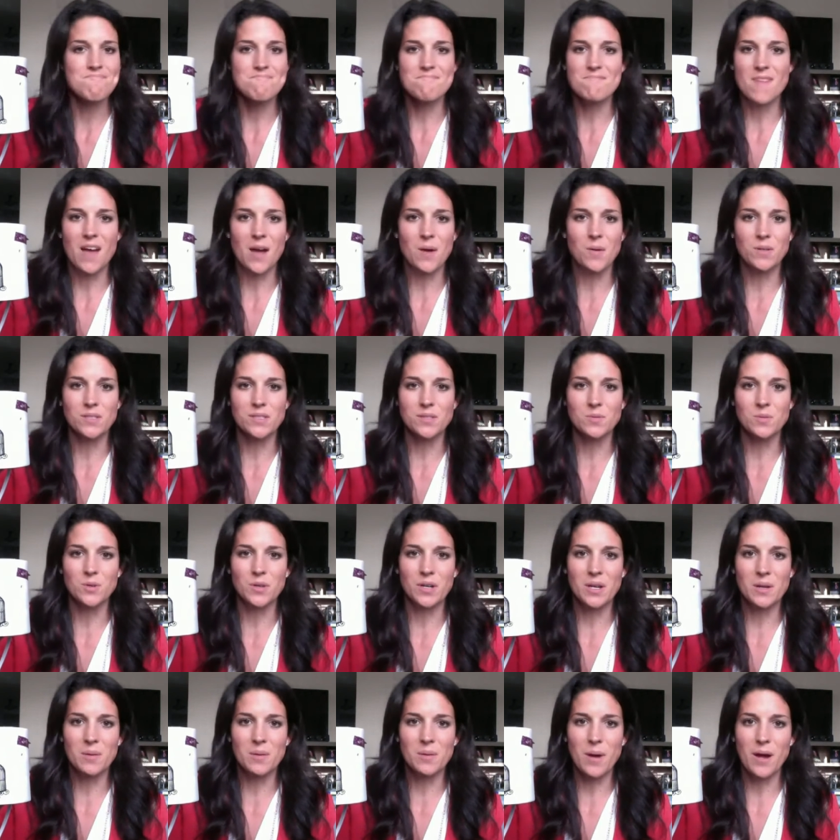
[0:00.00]
I wasn't
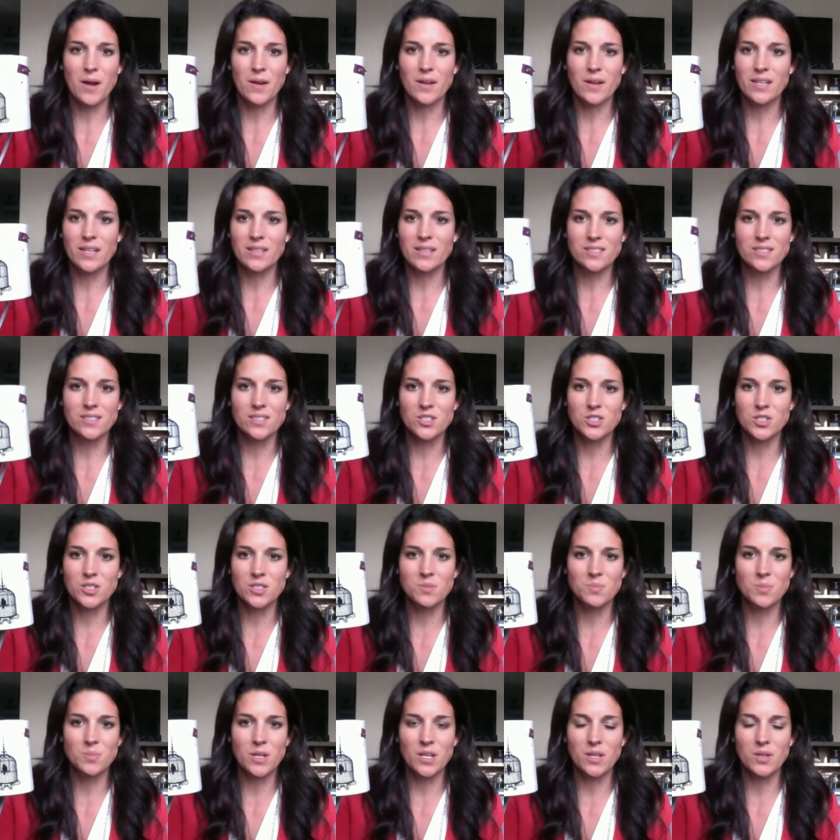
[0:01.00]
worried about it. This is
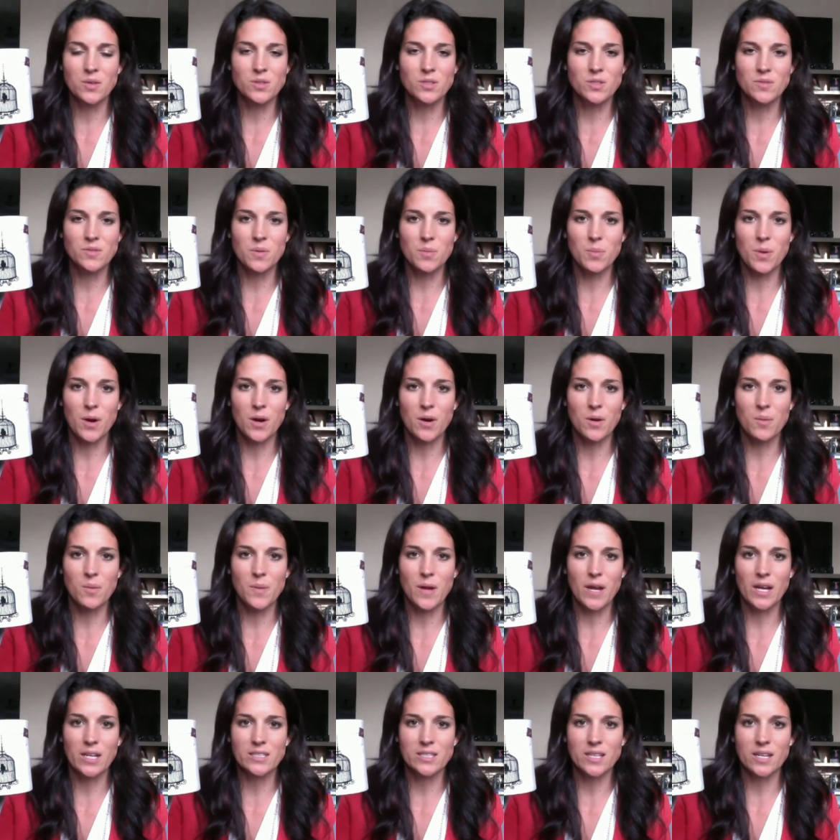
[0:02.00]
just being used for borrow
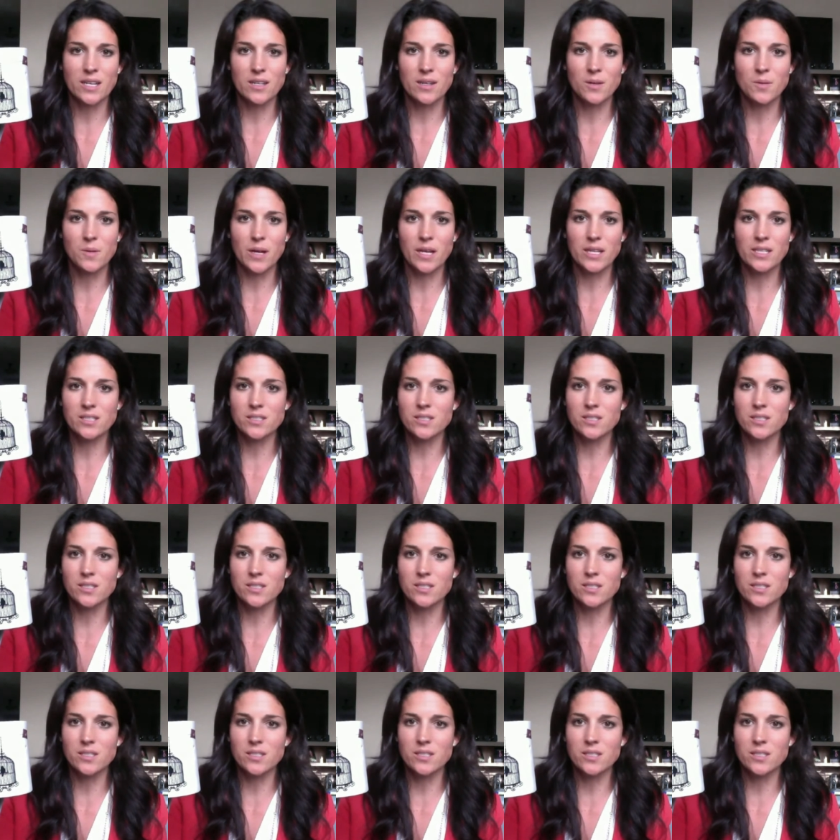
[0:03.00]
bags anyway.